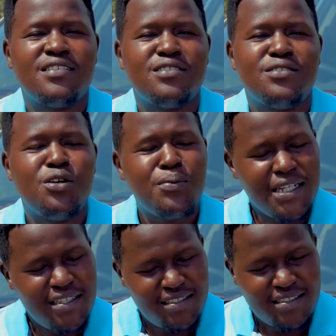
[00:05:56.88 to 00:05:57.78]

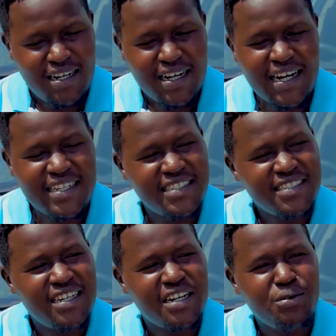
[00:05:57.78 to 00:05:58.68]
Normally, a car takes
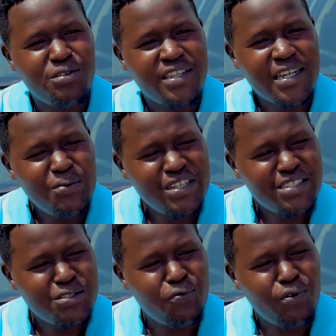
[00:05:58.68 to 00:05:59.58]
around 3 weeks
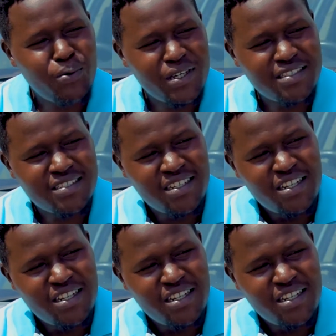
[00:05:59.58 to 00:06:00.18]
to 4 weeks